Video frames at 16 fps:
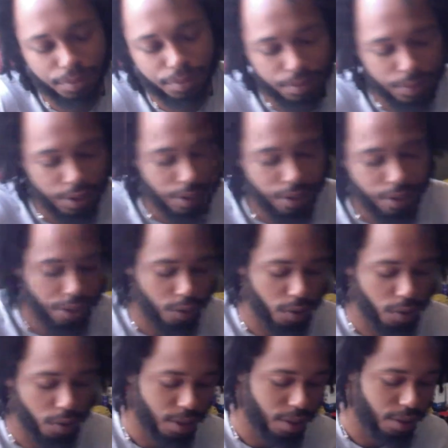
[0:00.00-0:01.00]
You dig what I'm
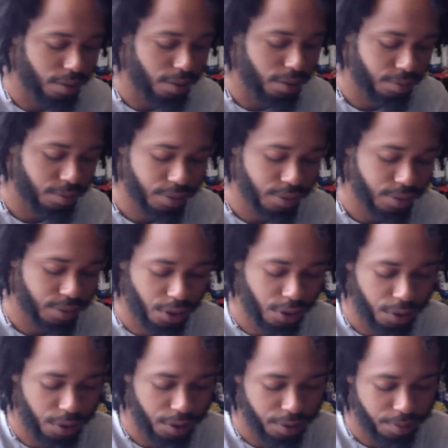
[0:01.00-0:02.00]
saying? So,
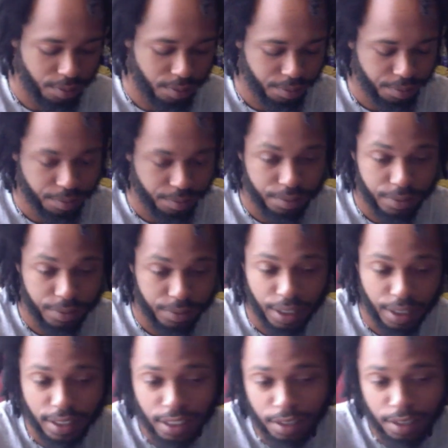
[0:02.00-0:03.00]
um,
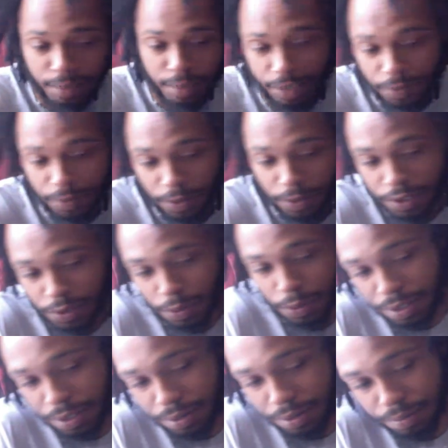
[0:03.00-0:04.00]
that's going to be it for this reading.